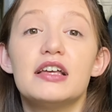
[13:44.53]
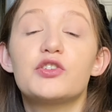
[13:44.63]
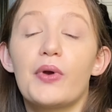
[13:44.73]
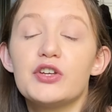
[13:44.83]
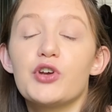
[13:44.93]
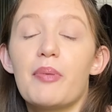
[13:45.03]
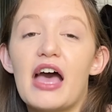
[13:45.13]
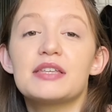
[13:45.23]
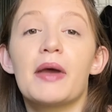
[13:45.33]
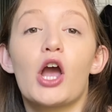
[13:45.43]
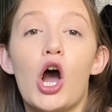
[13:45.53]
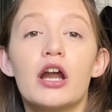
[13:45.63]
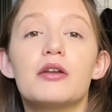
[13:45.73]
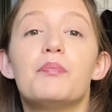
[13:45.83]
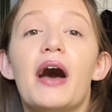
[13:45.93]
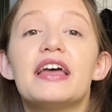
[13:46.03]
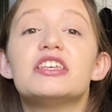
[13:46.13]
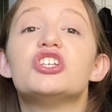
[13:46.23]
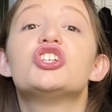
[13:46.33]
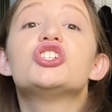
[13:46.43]
Gray Stripe has my heart by the
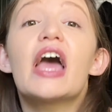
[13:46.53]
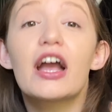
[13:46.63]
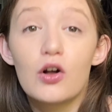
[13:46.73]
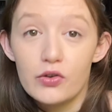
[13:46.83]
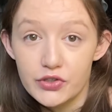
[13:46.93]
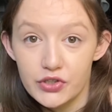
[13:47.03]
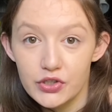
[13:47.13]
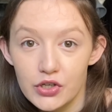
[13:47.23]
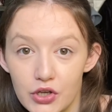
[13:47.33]
shackles,